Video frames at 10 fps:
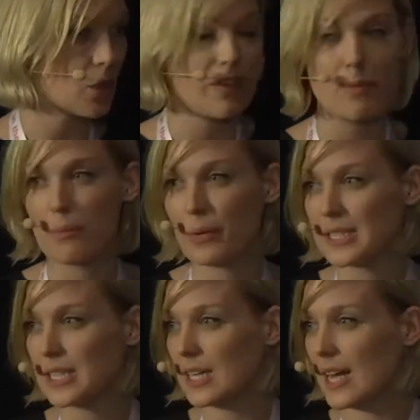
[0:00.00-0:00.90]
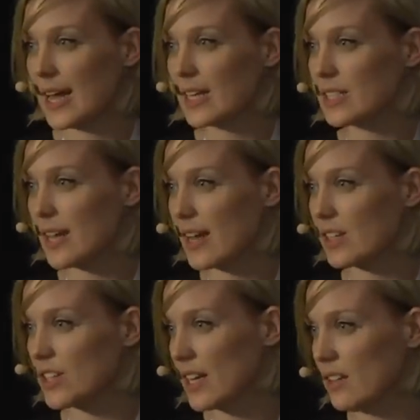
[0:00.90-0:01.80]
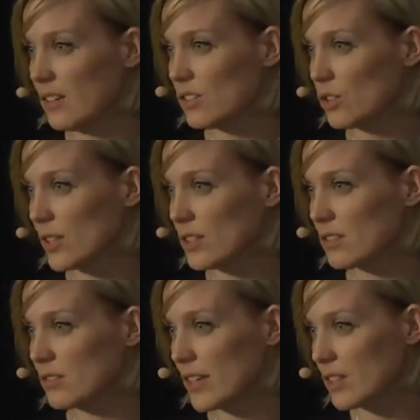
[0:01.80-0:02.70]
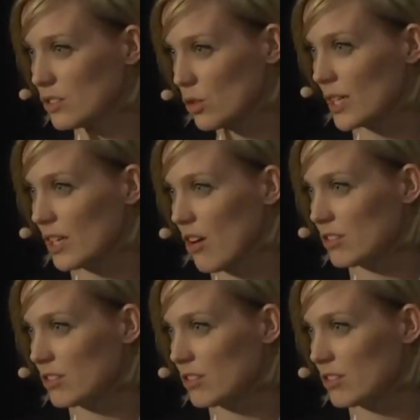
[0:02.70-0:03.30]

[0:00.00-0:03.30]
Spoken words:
if Britta and Jenny could join us very shortly on